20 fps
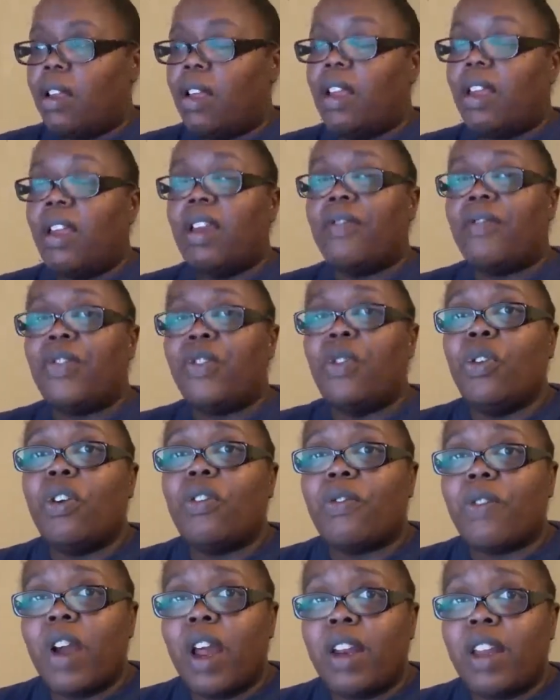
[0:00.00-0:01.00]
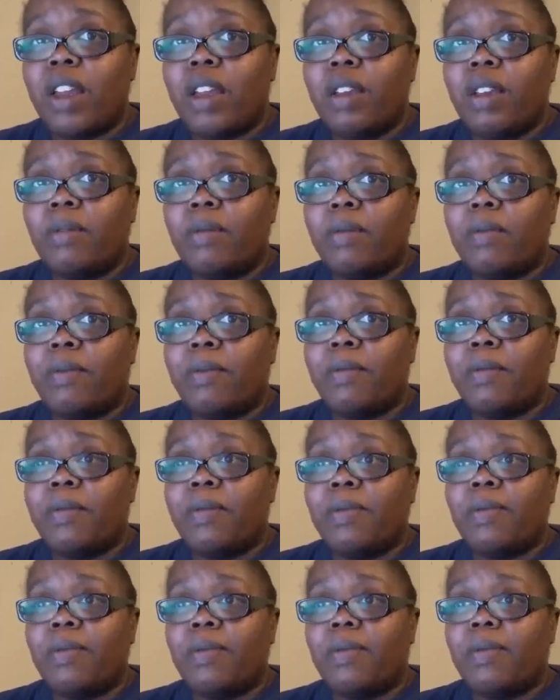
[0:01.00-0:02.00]
if you're ready,
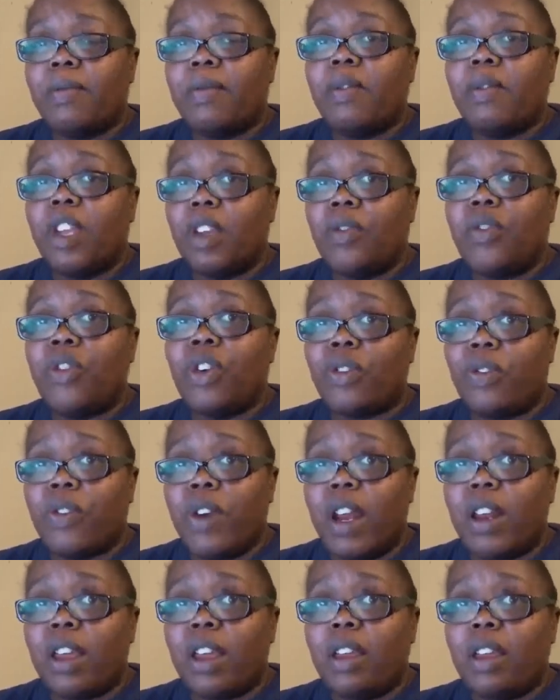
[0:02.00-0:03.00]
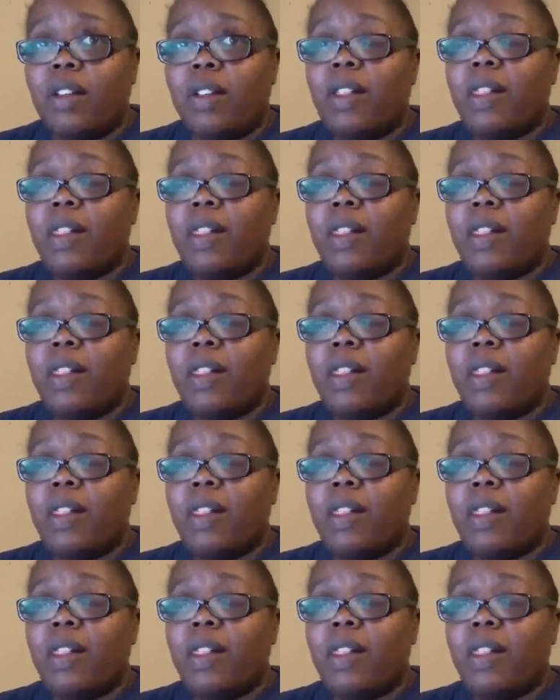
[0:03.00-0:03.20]
if you're ready